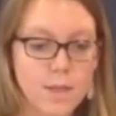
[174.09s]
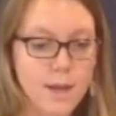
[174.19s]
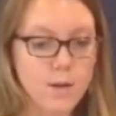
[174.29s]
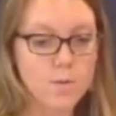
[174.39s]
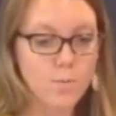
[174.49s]

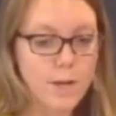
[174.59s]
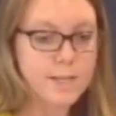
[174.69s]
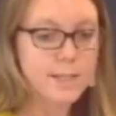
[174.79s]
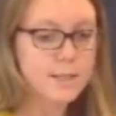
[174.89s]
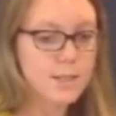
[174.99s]
then we
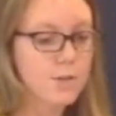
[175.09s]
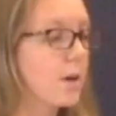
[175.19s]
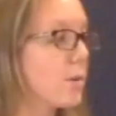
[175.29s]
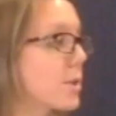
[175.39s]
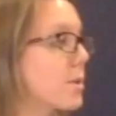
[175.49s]
need to
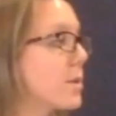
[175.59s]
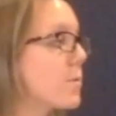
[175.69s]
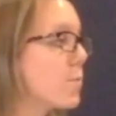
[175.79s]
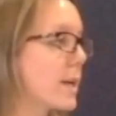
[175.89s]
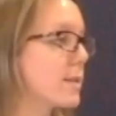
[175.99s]
consider
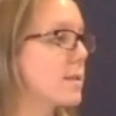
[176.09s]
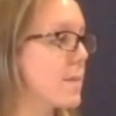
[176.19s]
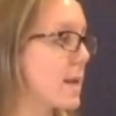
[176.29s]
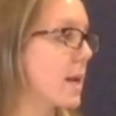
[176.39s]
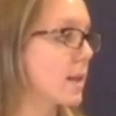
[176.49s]
alternative ways to
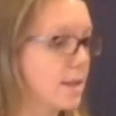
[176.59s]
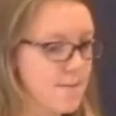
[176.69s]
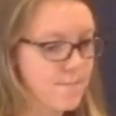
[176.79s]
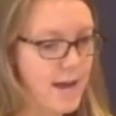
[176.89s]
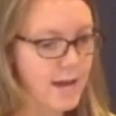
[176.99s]
mitigate
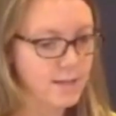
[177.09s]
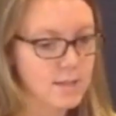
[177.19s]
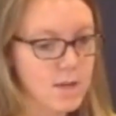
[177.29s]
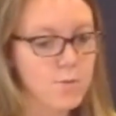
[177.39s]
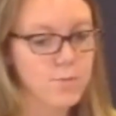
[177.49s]
the
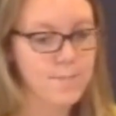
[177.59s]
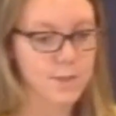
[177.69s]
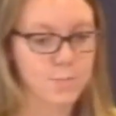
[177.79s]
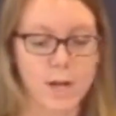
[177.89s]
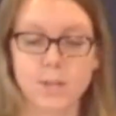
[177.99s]
impacts from
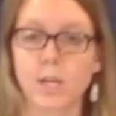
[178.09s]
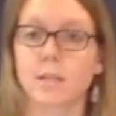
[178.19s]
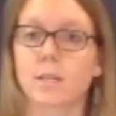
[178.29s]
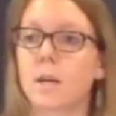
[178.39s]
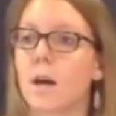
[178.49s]
this
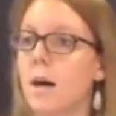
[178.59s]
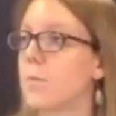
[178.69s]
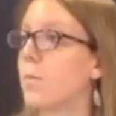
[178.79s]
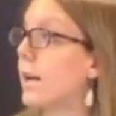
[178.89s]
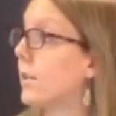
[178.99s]
project
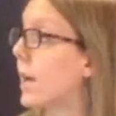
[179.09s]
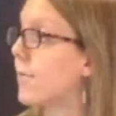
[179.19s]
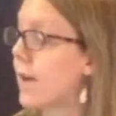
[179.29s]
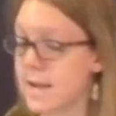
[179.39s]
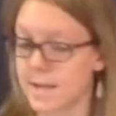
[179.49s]
on
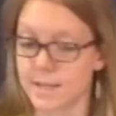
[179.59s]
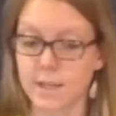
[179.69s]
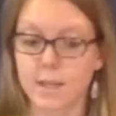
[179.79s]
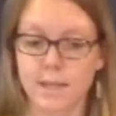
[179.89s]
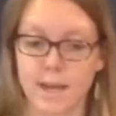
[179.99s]
wildlife
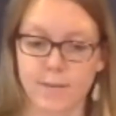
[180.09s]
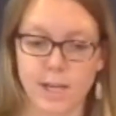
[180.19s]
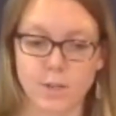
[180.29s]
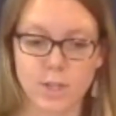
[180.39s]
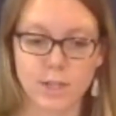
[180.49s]
and
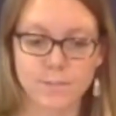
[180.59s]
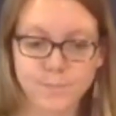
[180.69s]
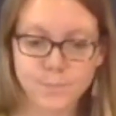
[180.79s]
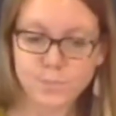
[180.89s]
navigation.